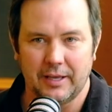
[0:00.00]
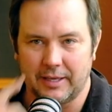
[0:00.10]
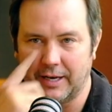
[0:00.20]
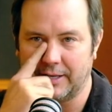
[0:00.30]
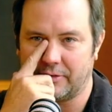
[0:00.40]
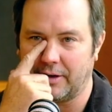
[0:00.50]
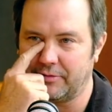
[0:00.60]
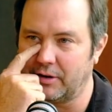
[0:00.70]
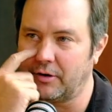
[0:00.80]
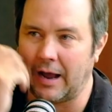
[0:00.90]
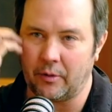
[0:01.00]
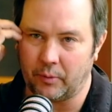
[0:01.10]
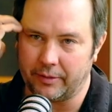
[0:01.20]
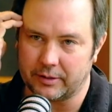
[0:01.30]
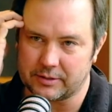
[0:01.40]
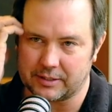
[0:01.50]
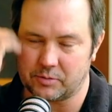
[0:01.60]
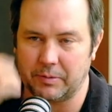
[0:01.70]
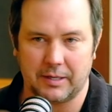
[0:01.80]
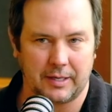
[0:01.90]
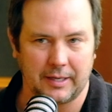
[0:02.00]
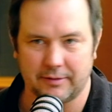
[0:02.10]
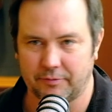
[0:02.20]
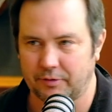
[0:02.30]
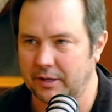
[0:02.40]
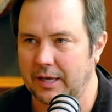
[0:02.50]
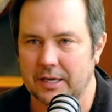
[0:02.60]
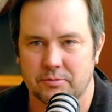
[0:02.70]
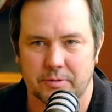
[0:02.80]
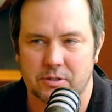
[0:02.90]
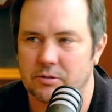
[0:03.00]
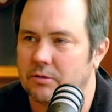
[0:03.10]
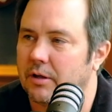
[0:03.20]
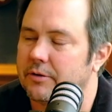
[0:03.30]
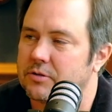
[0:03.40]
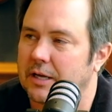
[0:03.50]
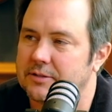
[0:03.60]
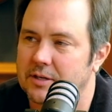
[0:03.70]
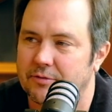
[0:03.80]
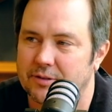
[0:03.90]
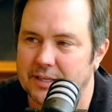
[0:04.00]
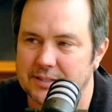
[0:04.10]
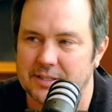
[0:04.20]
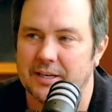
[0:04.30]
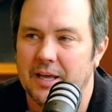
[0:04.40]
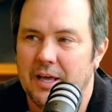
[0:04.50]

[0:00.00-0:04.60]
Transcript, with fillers: getting us off the ground whether it's like speaking at different engagements doing all those kinds of different things and